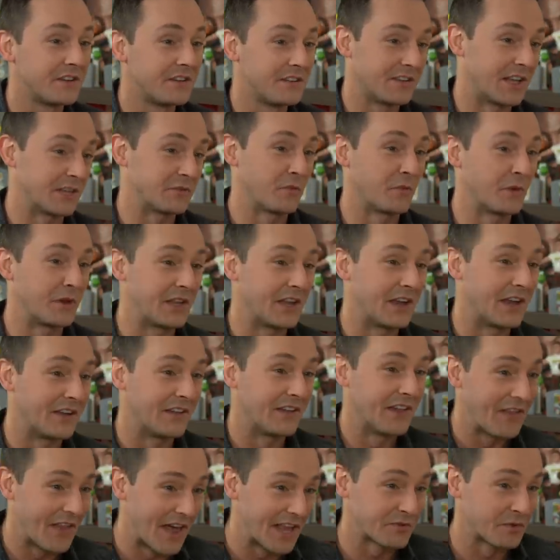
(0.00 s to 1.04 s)
That's what we did.
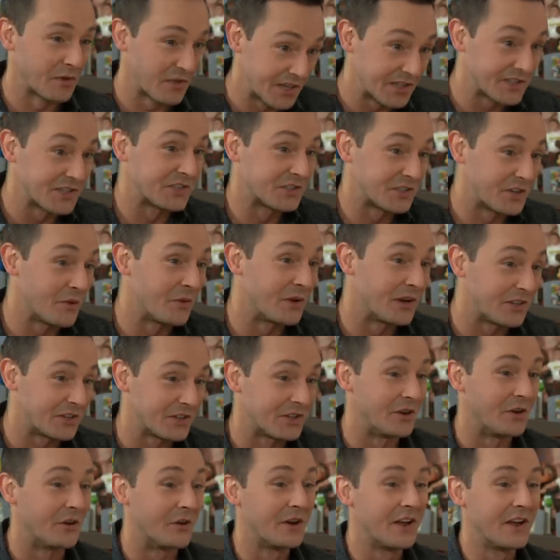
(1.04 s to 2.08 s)
And that's what this is doing
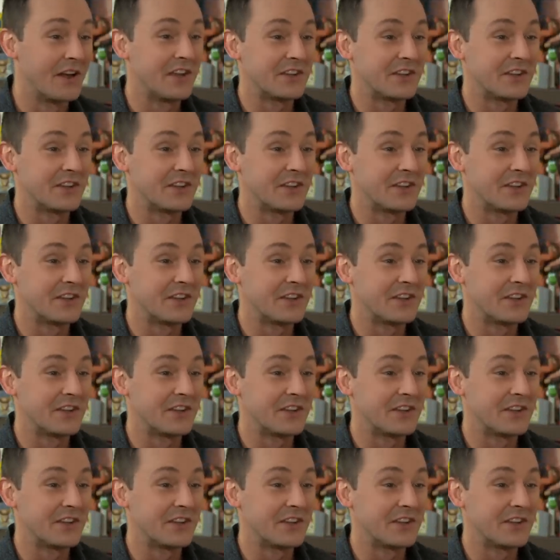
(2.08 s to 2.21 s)
too.